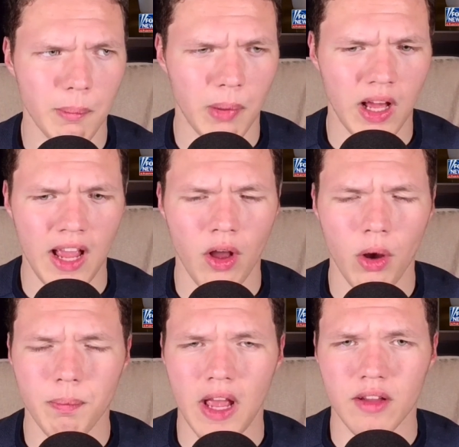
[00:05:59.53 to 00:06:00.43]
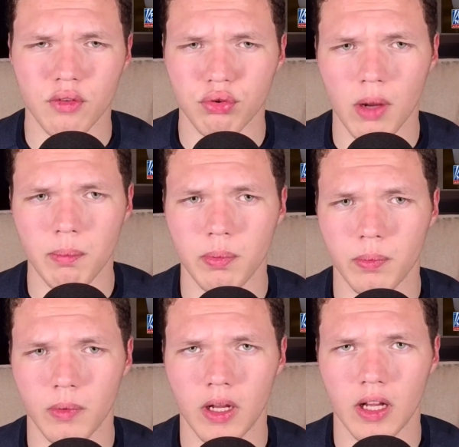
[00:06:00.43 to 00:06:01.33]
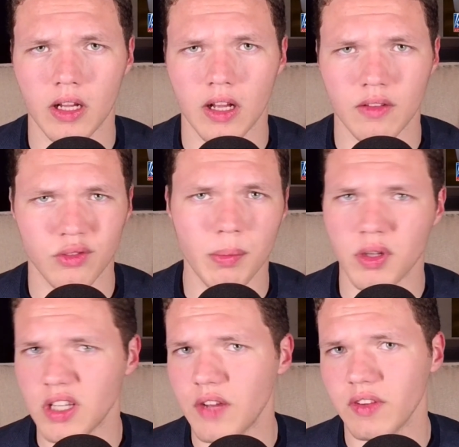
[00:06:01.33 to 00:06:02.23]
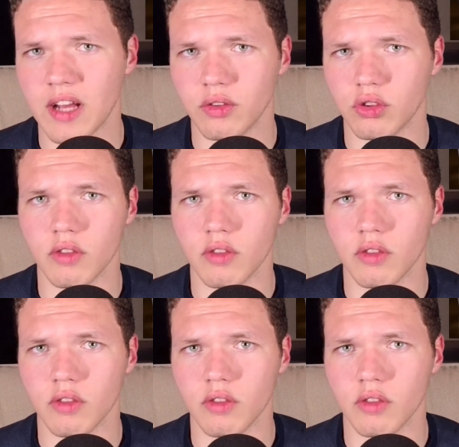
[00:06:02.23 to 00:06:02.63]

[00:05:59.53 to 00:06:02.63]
But I hope that Trump could definitely handle Joe Rogan